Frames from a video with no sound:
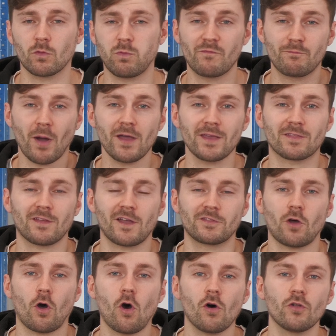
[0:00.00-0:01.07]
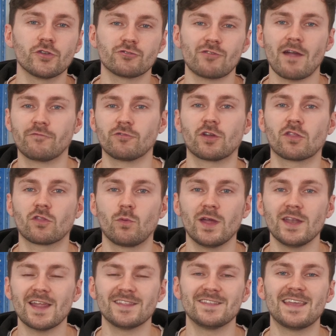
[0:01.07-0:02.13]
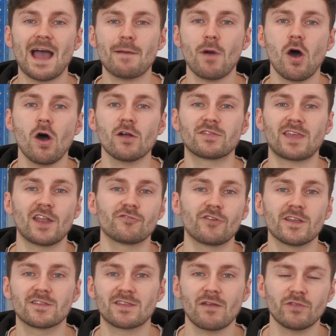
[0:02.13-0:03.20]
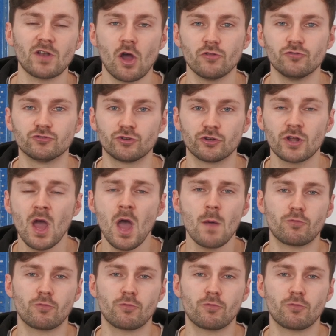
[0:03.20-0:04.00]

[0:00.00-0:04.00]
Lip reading: with bikes like the Honda Africa Twin and Yamaha Tenere 700